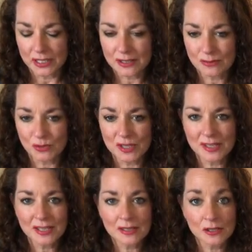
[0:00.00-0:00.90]
is we
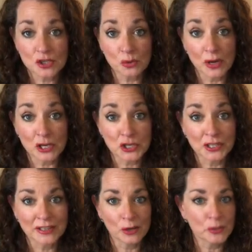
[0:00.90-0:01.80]
see a
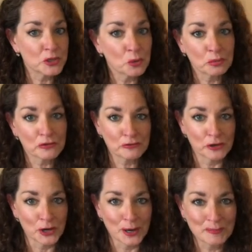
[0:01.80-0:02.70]
situation that we don't
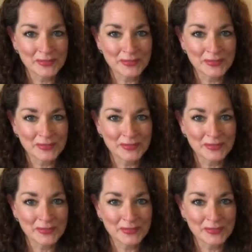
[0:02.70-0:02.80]
prefer